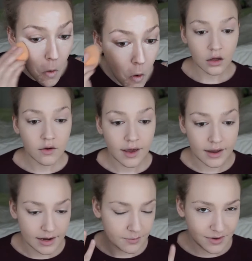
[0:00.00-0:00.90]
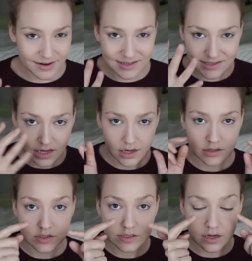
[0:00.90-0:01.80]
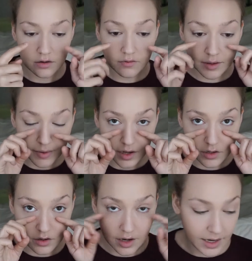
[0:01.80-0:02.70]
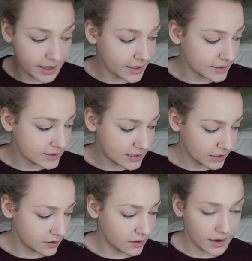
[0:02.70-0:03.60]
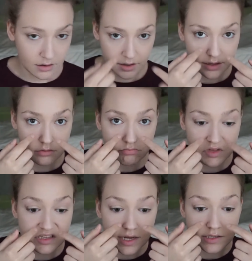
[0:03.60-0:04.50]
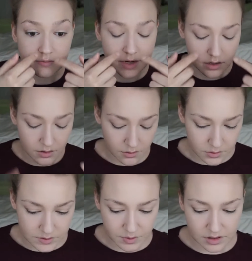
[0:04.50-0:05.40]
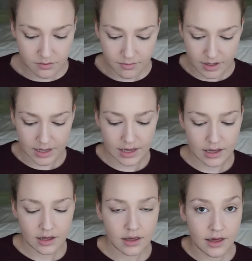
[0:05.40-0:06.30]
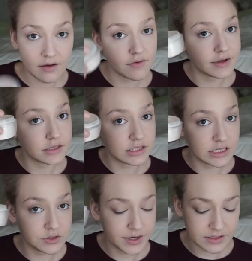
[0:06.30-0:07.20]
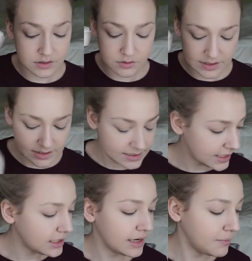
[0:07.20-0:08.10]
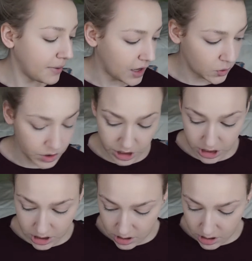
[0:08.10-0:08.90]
Okay, now I'm going to set just kind of like my under eye concealer and like the sides of my nose with my Kat Von D translucent setting powder.